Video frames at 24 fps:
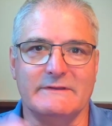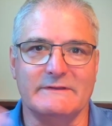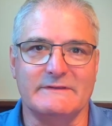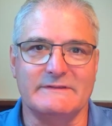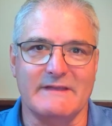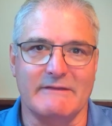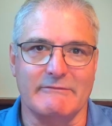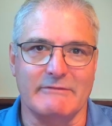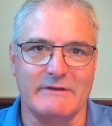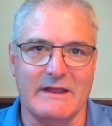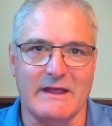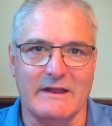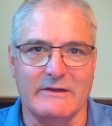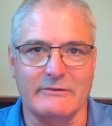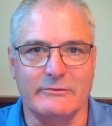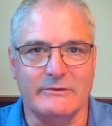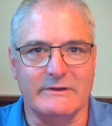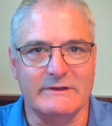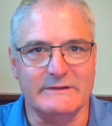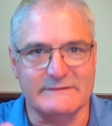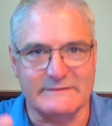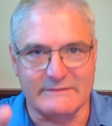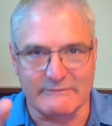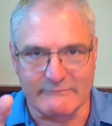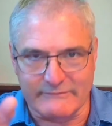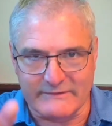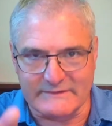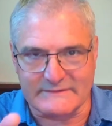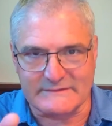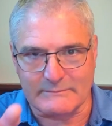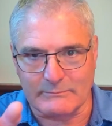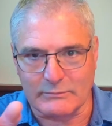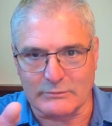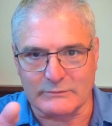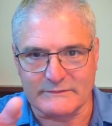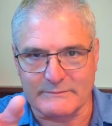to 700 is the
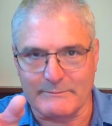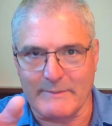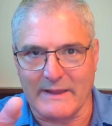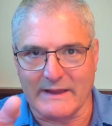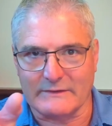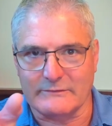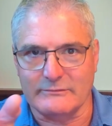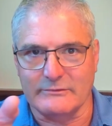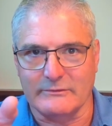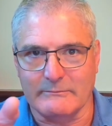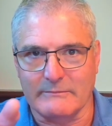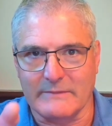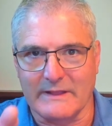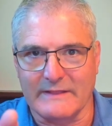visible spectrum.